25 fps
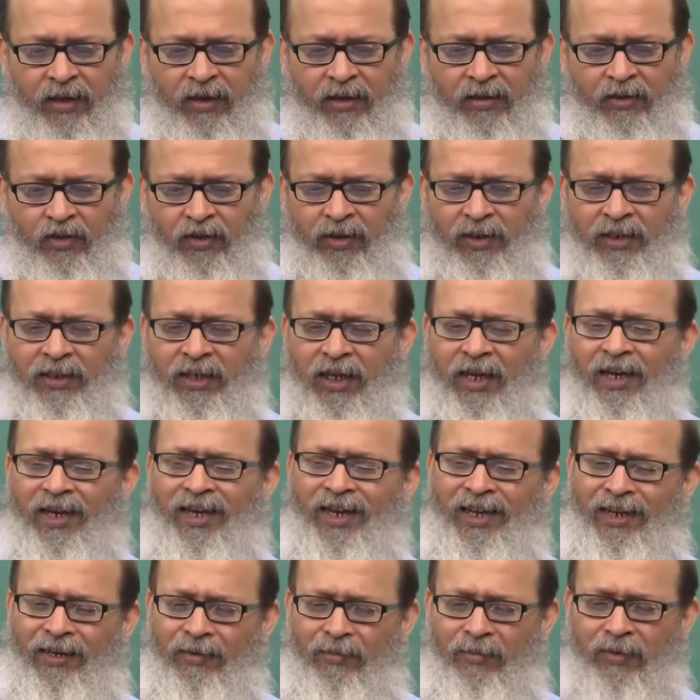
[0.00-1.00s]
So, these are
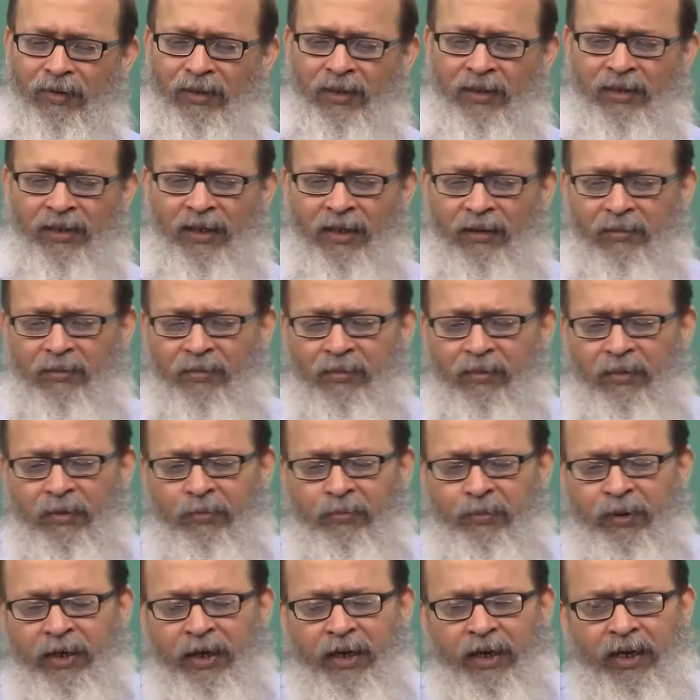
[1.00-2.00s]
again, these are
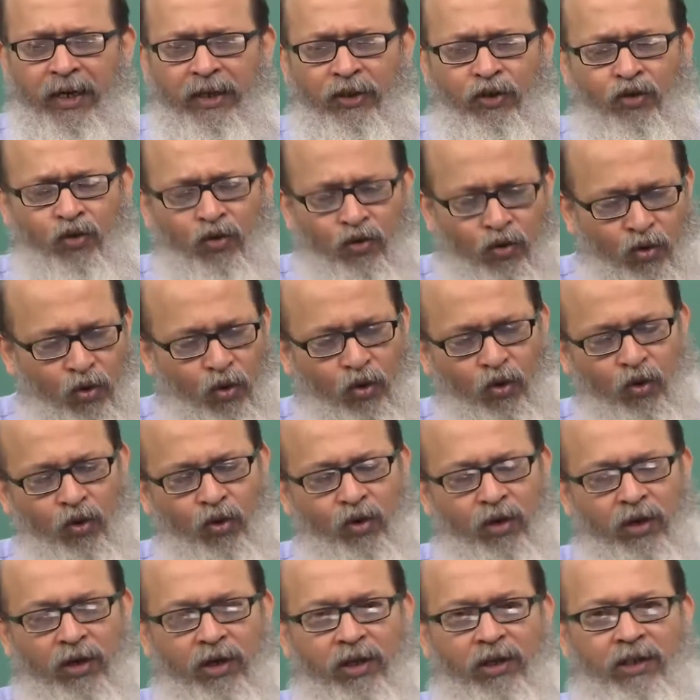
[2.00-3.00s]
brain, as you know,
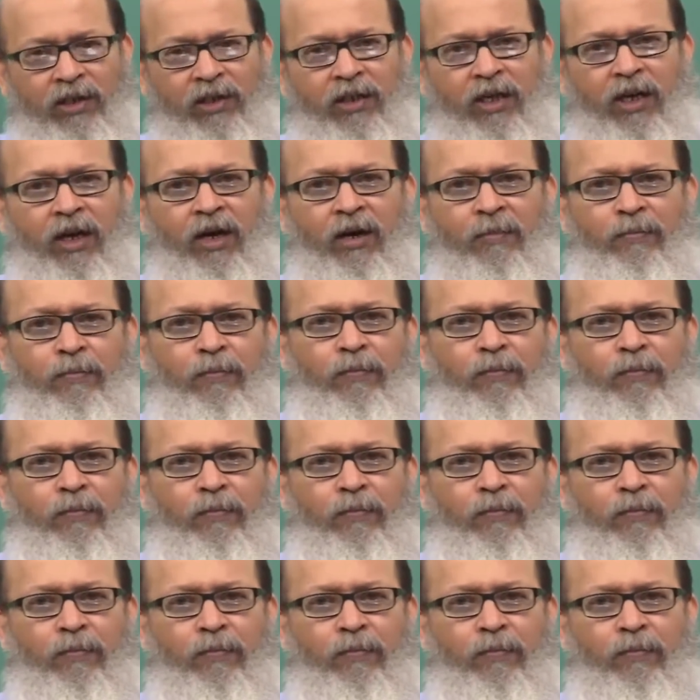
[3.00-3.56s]
is a